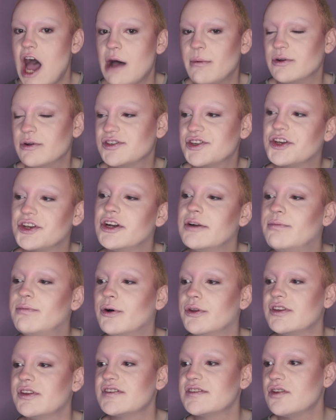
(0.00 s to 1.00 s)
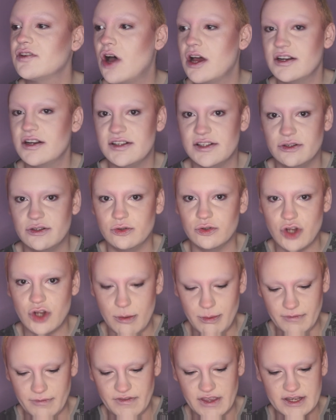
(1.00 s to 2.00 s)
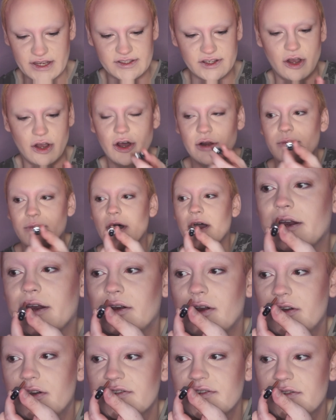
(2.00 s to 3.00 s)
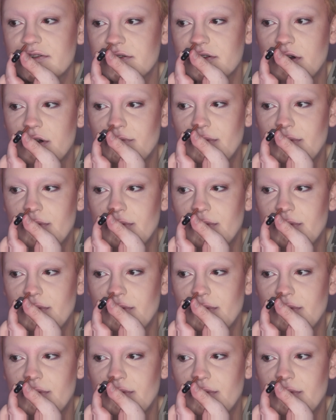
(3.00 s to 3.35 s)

also going to put the slightest little dot of this on my nos. I